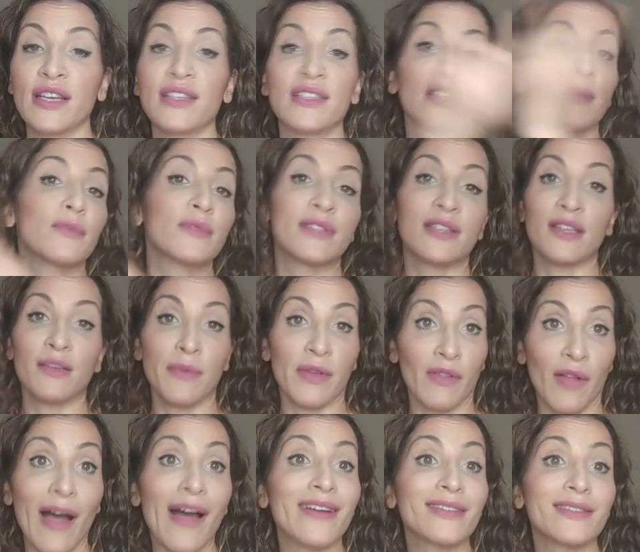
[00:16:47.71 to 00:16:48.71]
and someone's gonna be
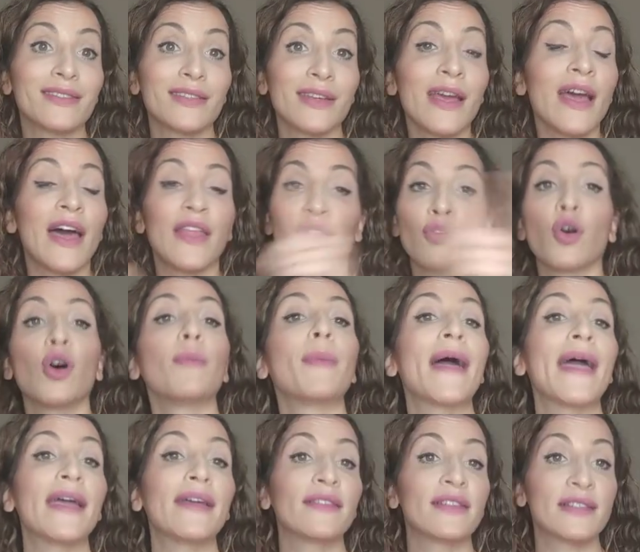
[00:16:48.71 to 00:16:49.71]
last. And they're all
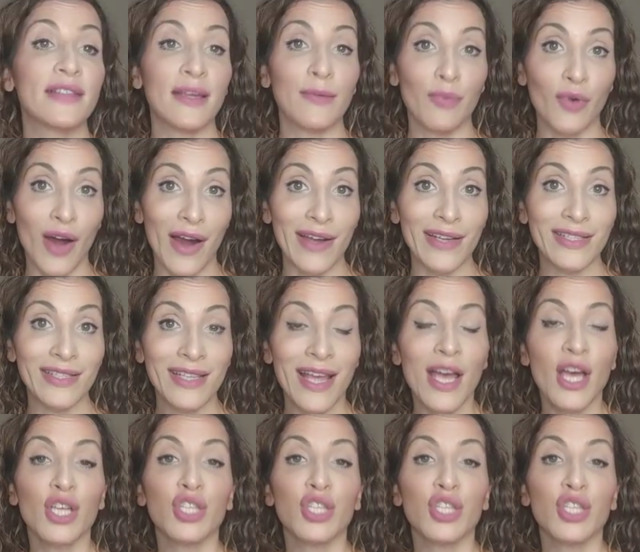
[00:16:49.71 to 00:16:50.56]
paying the same price.